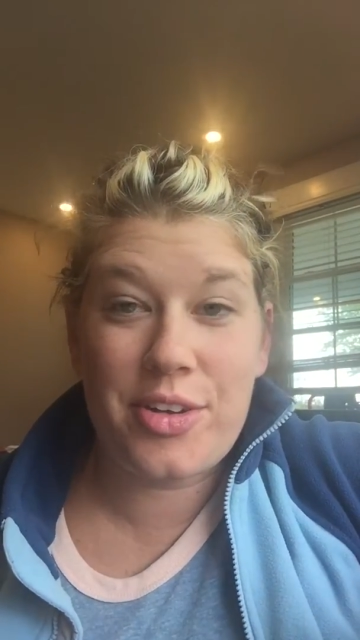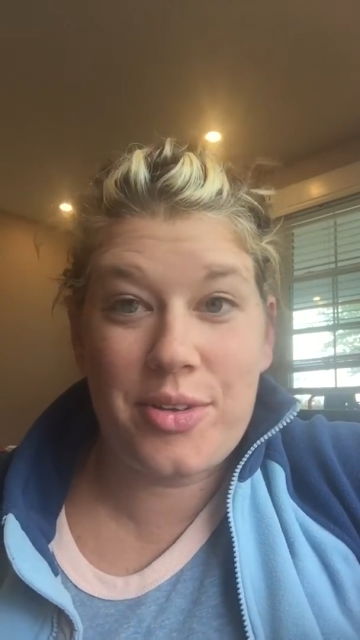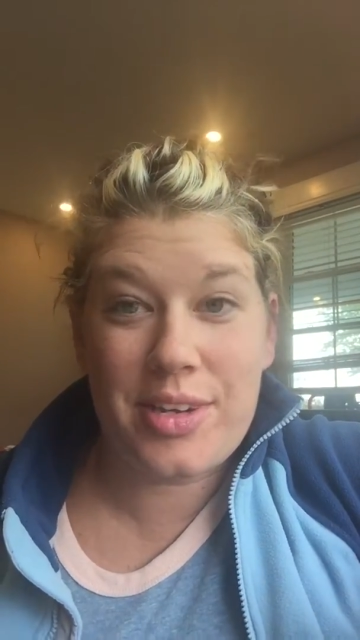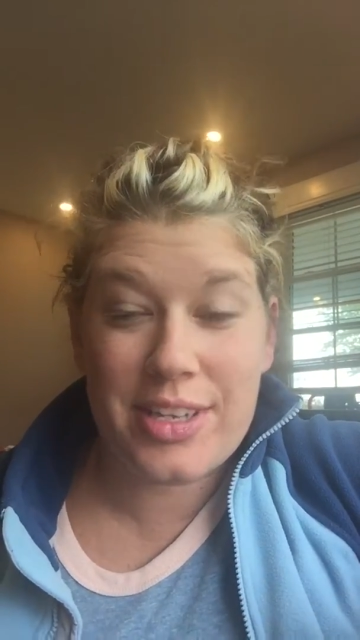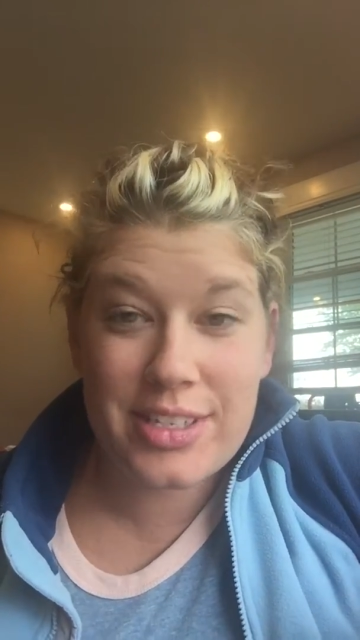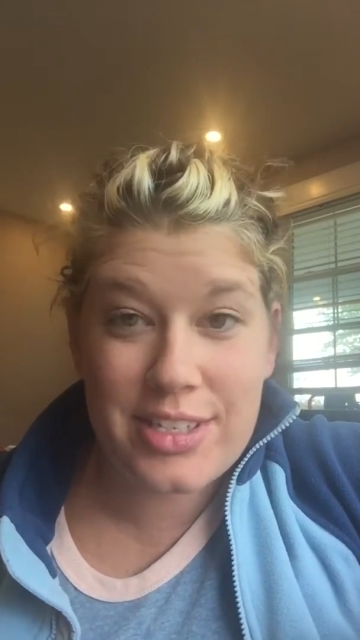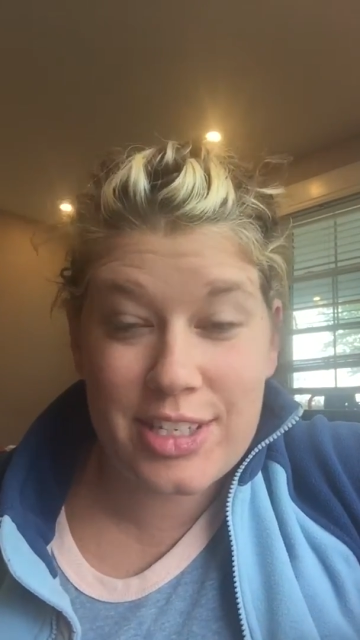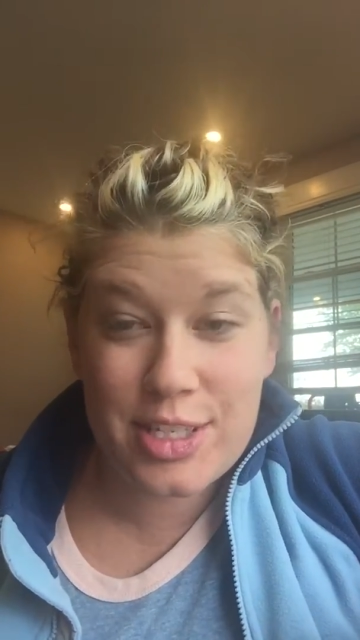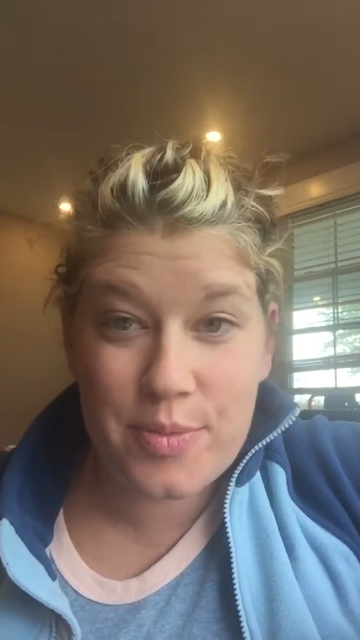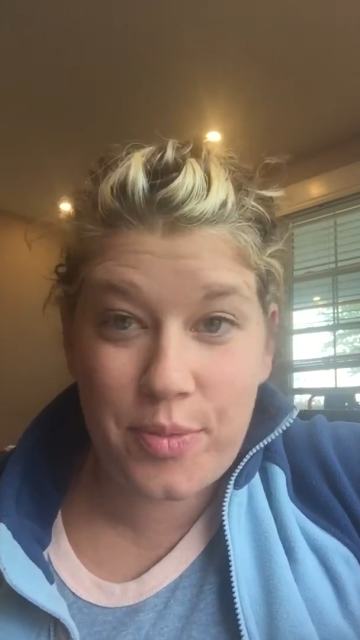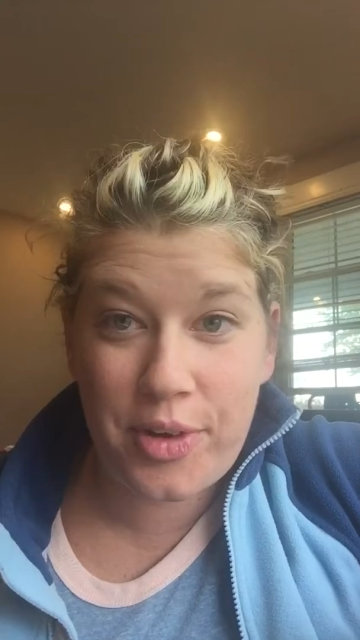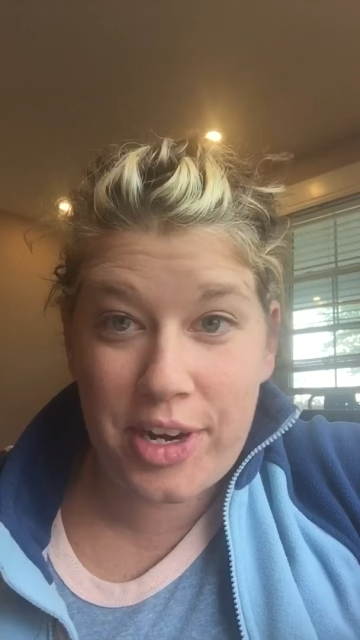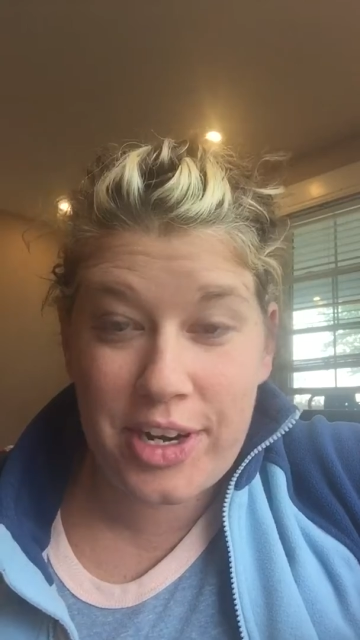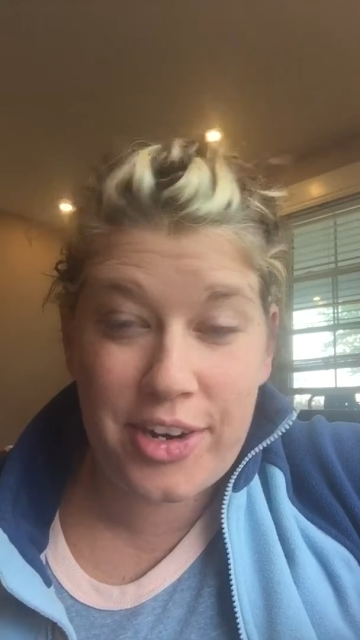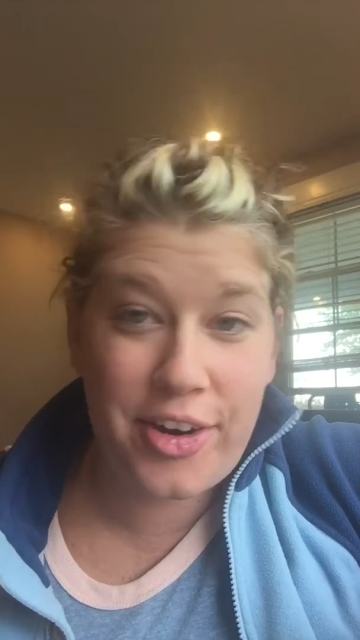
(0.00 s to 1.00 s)
who is this
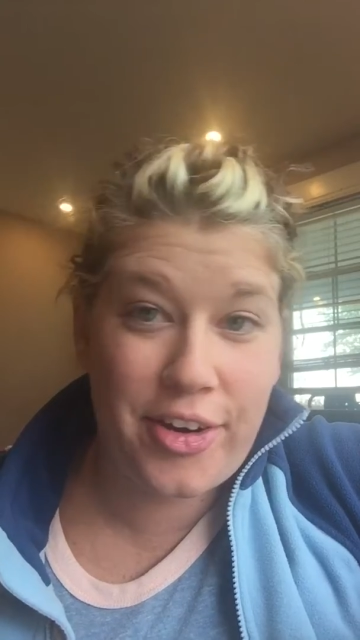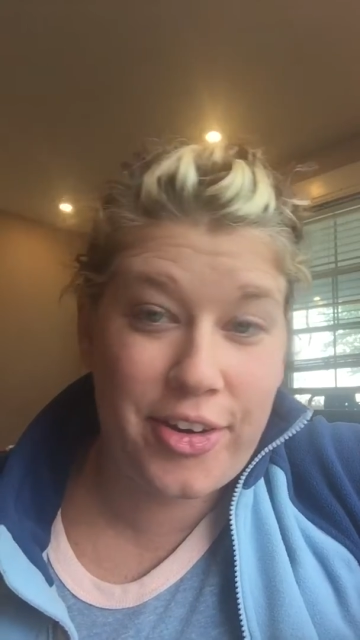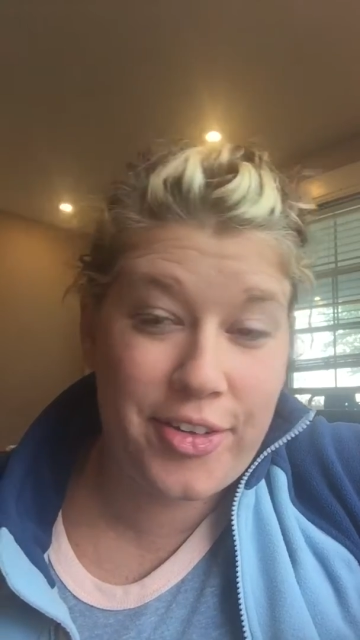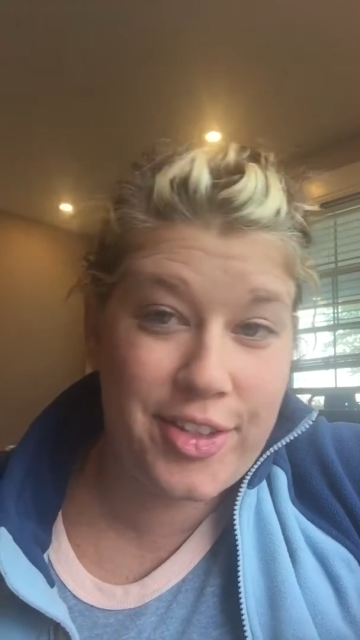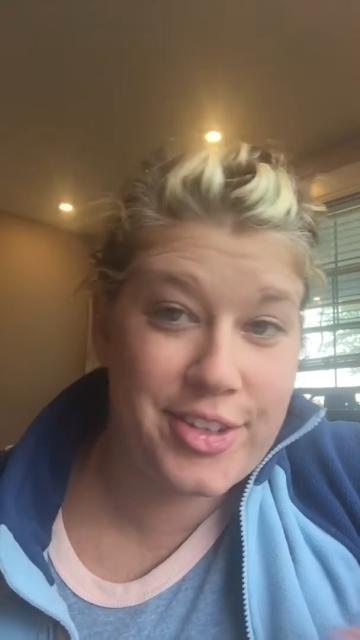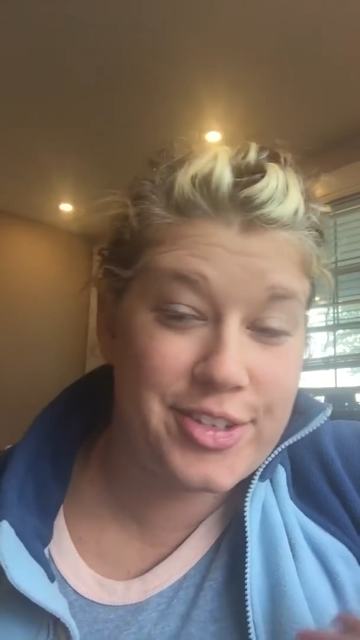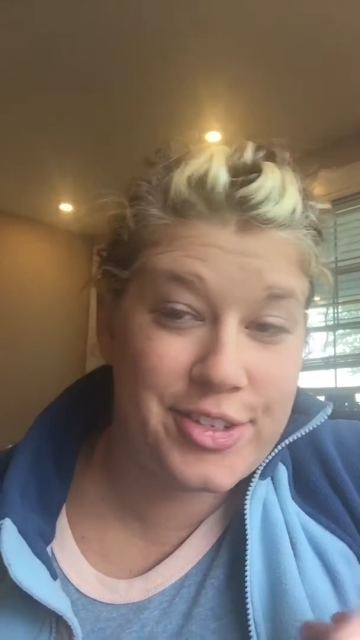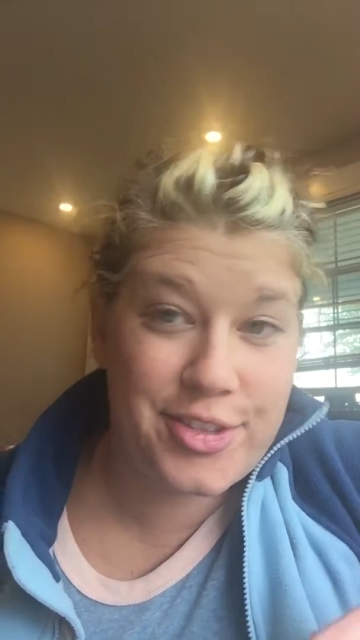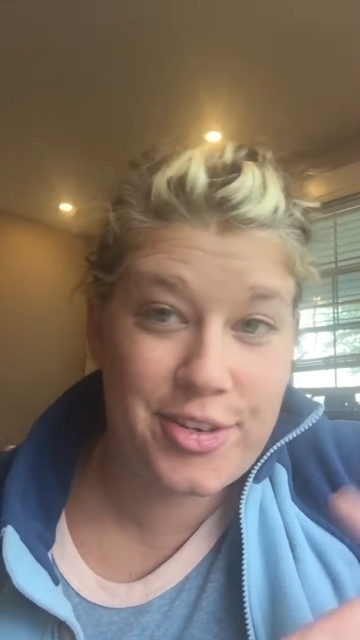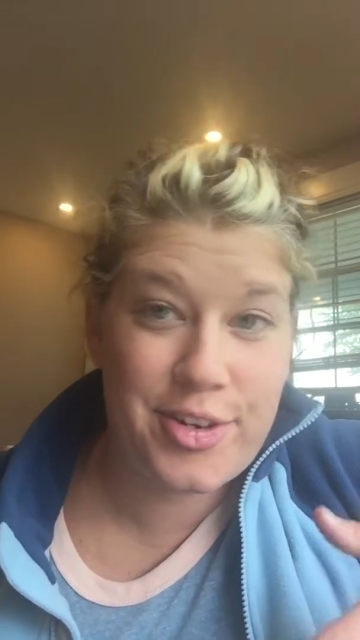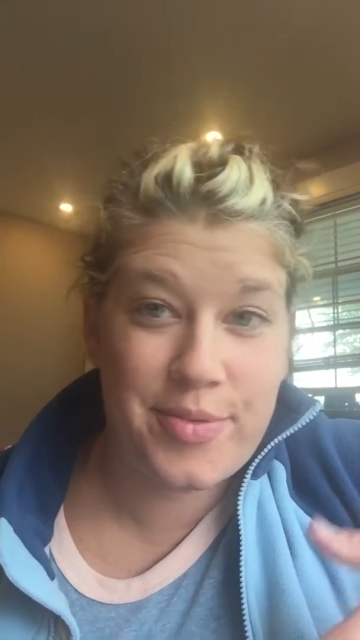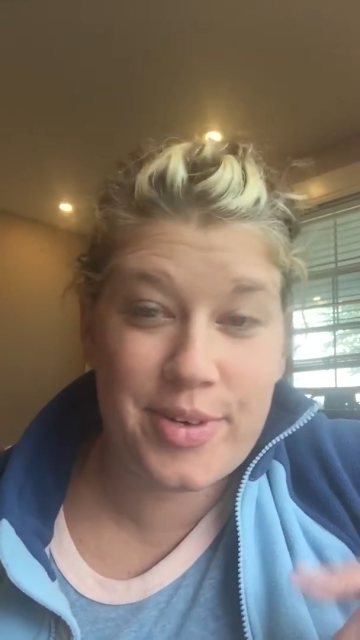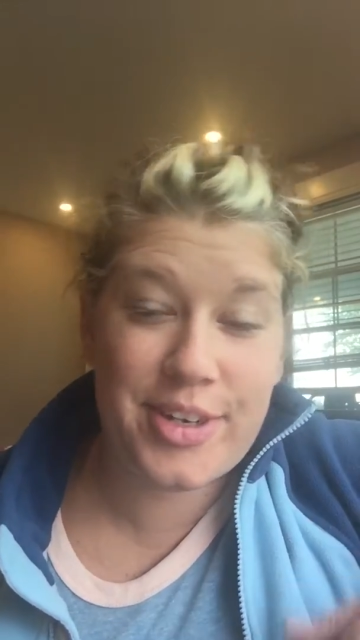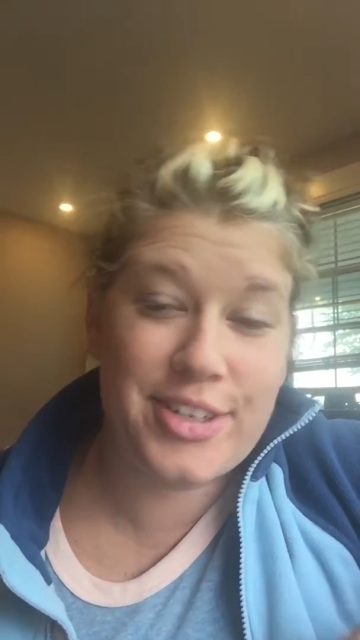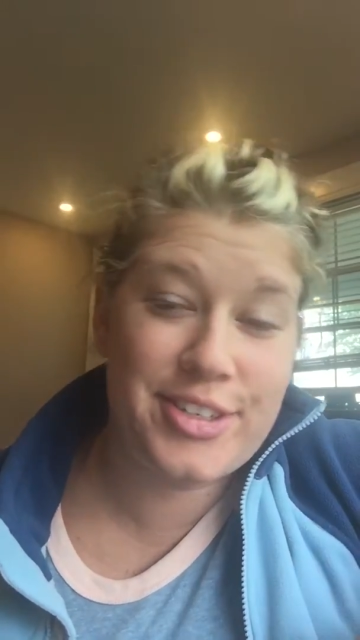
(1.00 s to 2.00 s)
Miranda girl, this
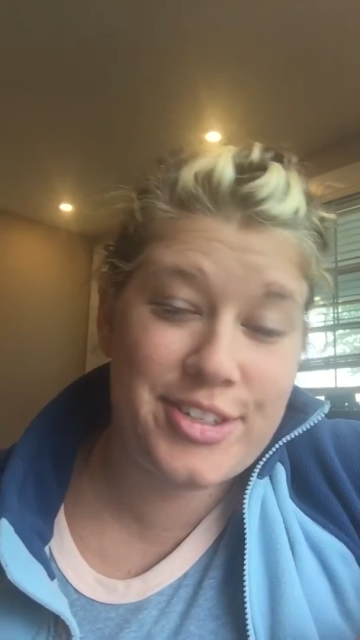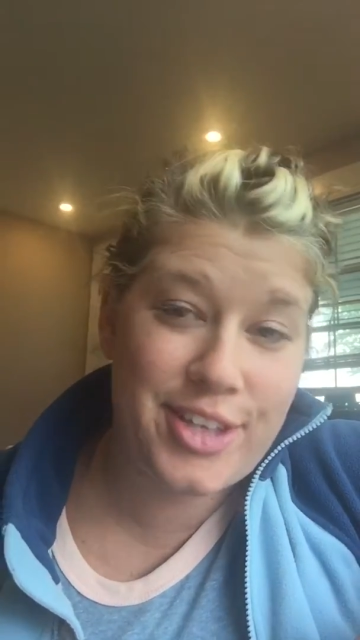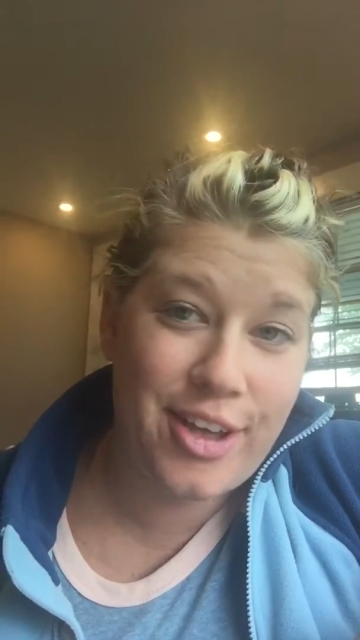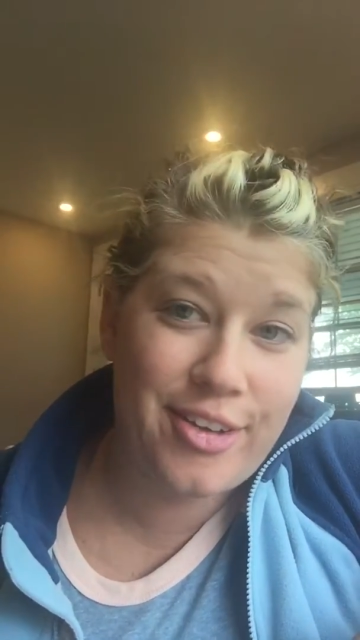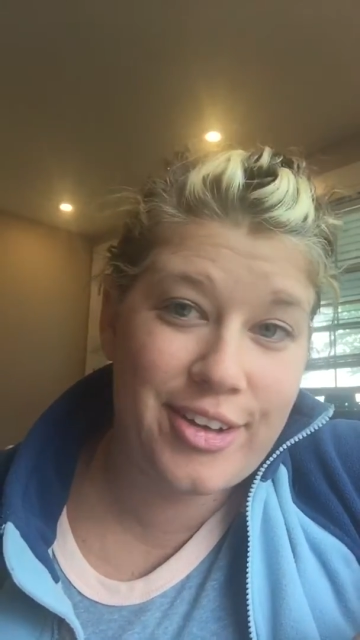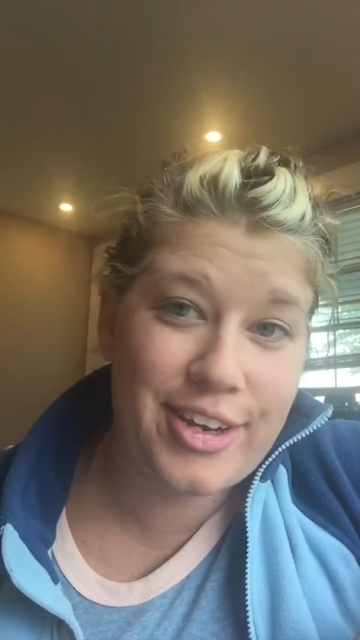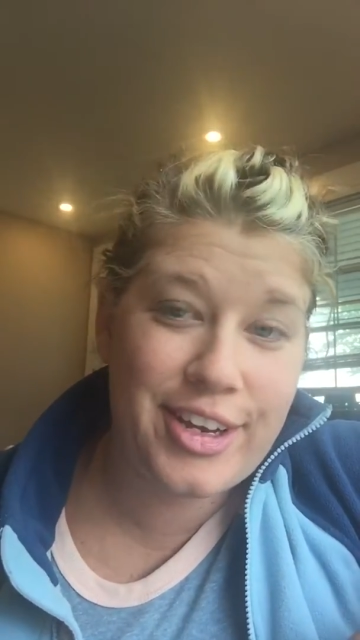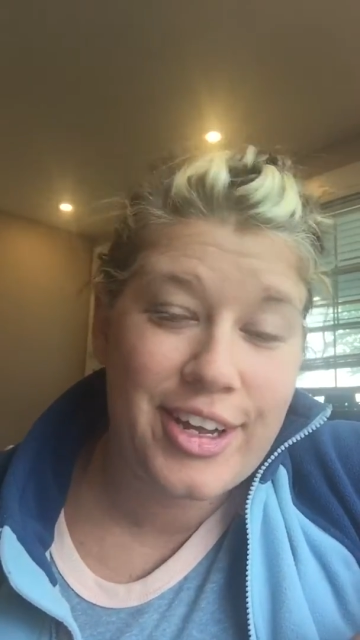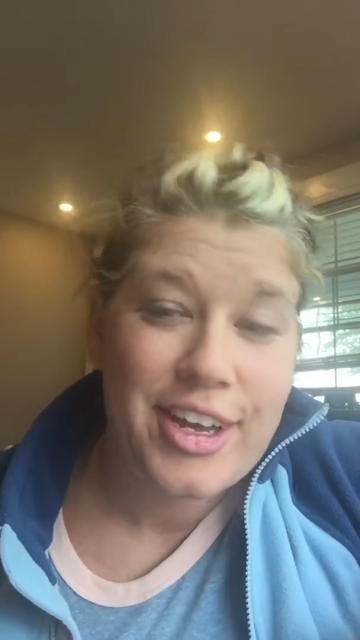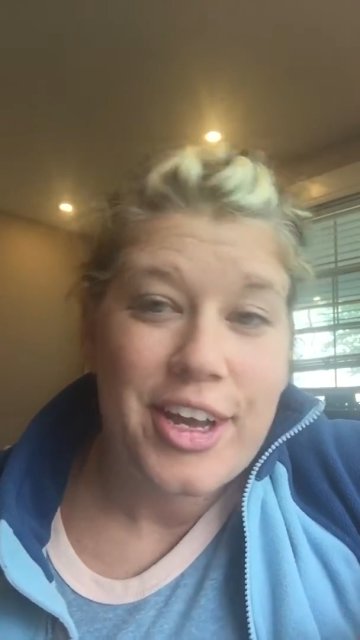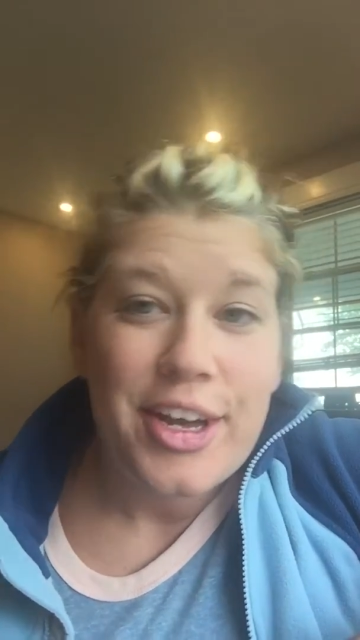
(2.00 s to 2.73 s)
31 consultant